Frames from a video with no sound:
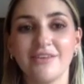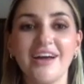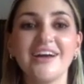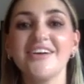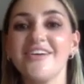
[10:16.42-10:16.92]

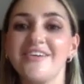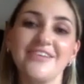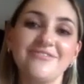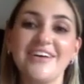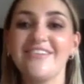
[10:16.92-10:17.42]
I grow
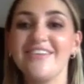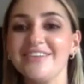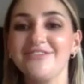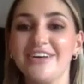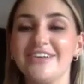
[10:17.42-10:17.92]
up, I'm on
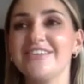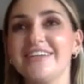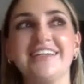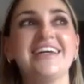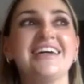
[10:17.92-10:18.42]
a
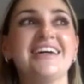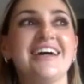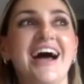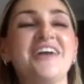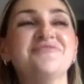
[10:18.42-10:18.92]
pony.
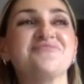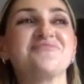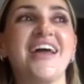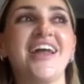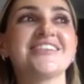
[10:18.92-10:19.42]
And
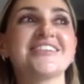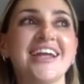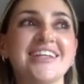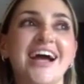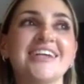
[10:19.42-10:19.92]
I
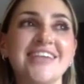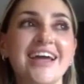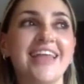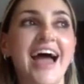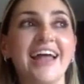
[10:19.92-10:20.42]

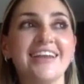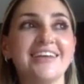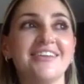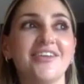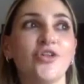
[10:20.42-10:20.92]
sang that,
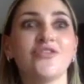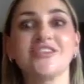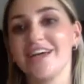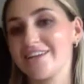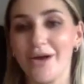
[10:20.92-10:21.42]
and then all of a
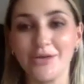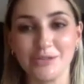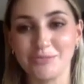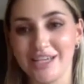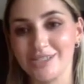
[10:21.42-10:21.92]
sudden I was
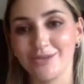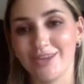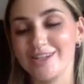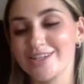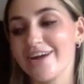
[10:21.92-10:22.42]
obsessed with
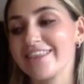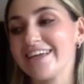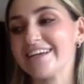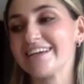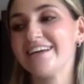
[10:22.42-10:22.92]
her. So I
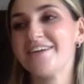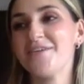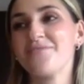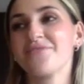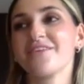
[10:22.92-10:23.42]
think
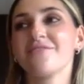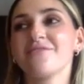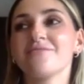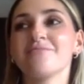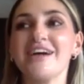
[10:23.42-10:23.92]

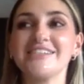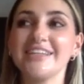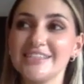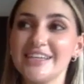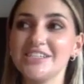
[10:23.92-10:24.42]
my
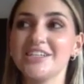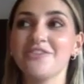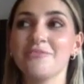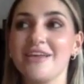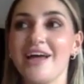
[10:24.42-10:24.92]
singing teacher
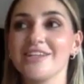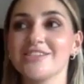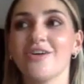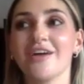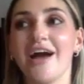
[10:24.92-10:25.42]
giving me that
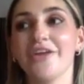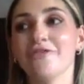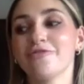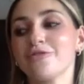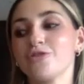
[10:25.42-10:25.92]
song kind
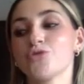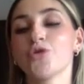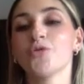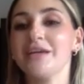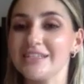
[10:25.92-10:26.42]
of
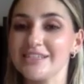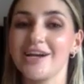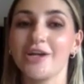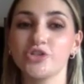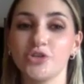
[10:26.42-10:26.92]
drew me into
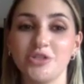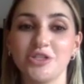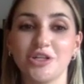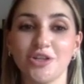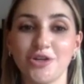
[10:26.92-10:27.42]
country
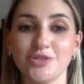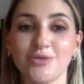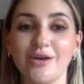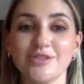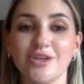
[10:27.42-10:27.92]
music a lot as
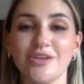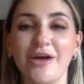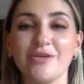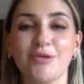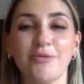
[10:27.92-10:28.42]
well. So that
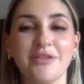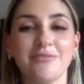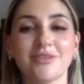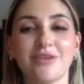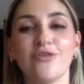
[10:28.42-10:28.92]
was probably
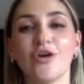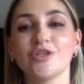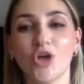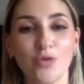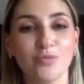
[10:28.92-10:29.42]
the
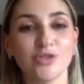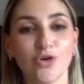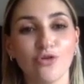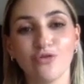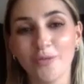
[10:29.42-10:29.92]
first open
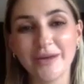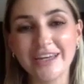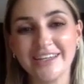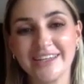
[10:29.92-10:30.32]
door for me.